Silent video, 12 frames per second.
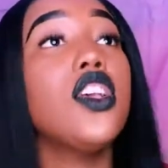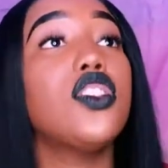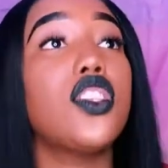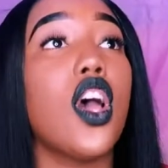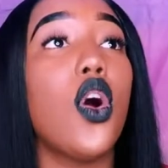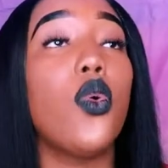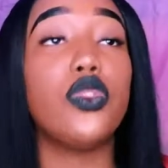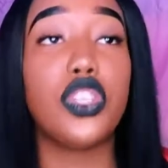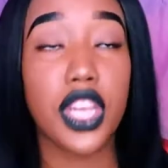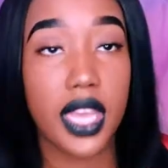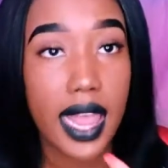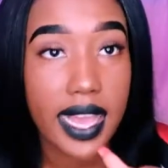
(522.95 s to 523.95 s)
So
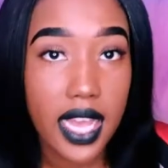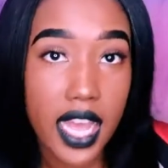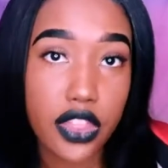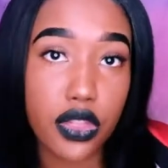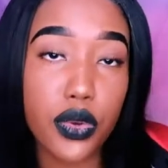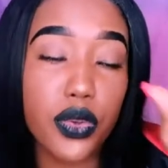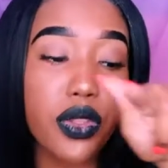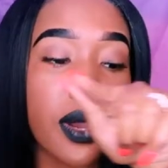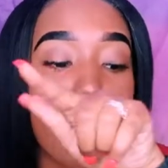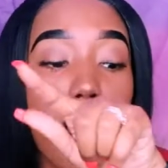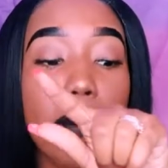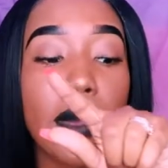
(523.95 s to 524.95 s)
she like cut through
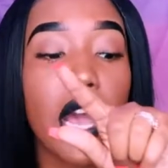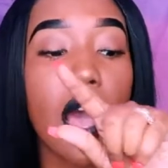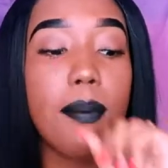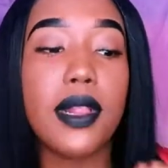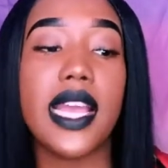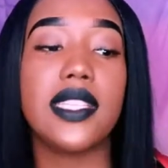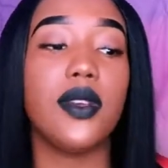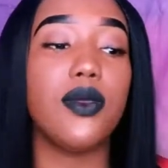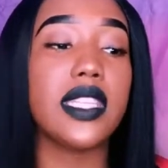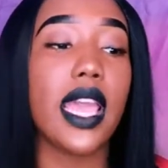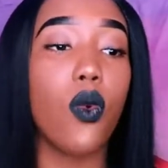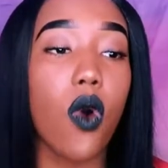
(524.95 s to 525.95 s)
the apartment complex and
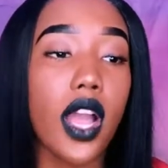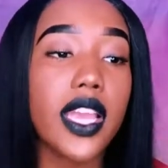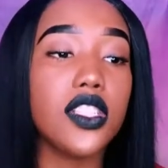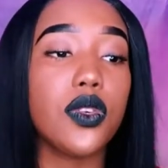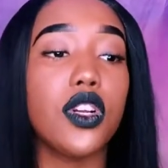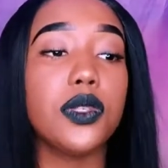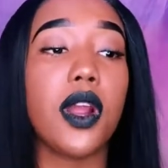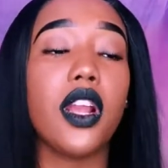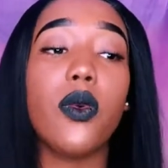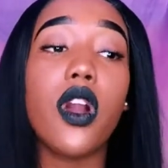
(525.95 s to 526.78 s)
was like walking to Roach Park.